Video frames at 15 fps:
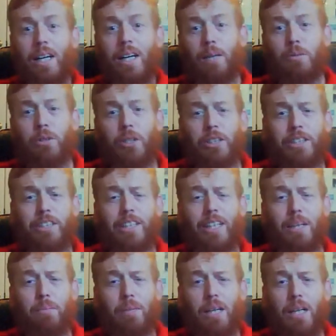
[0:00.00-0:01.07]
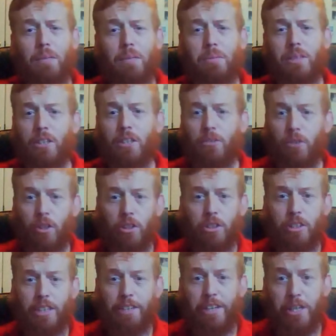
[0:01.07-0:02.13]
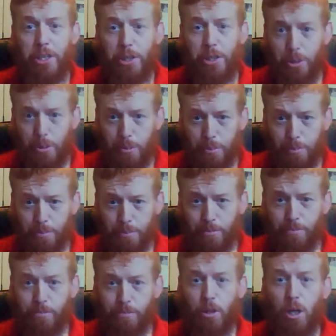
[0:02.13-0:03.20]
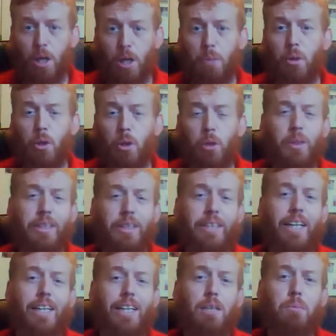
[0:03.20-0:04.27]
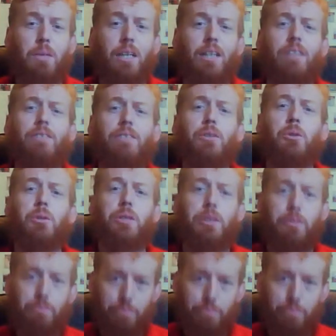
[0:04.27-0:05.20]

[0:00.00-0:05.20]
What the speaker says: I'm joined today by Mr. Ronald Theriot from Louisiana Beer Reviews.